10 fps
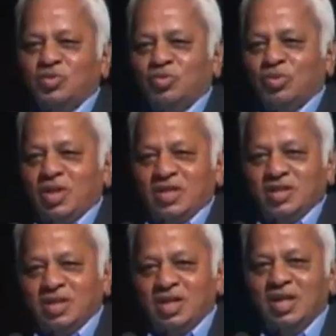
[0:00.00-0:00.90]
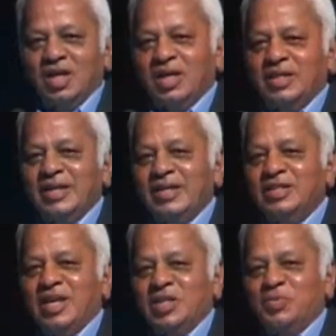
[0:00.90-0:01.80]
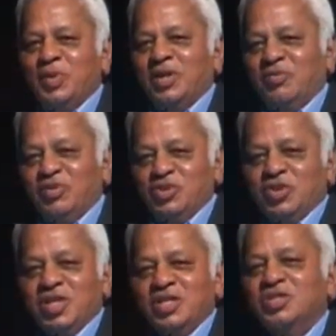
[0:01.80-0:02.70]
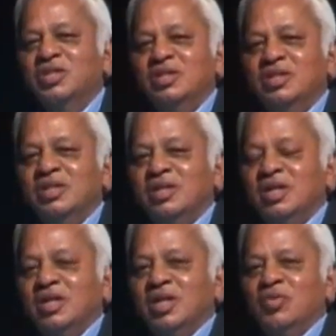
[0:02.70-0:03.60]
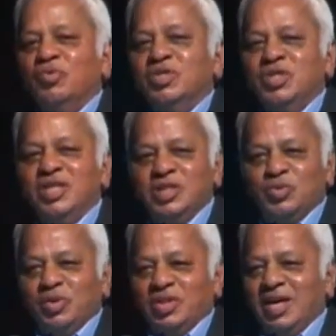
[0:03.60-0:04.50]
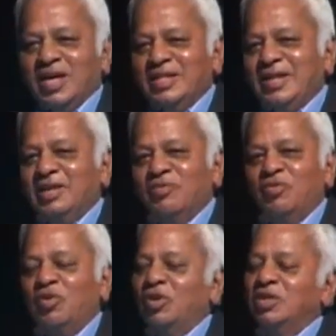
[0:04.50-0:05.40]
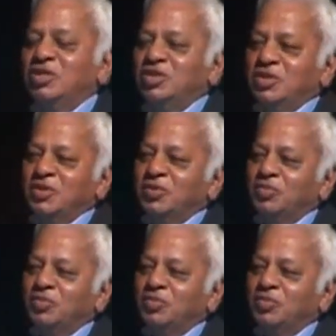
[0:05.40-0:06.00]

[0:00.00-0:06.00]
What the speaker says: So there is an aspect of education which deals with gathering of knowledge.